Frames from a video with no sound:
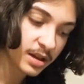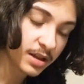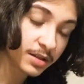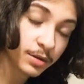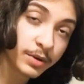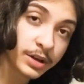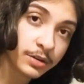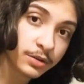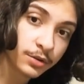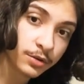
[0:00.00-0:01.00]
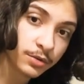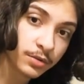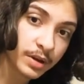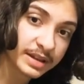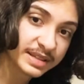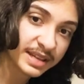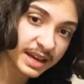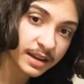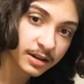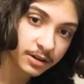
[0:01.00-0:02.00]
The way you do a
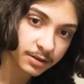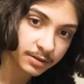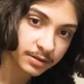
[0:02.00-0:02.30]
second note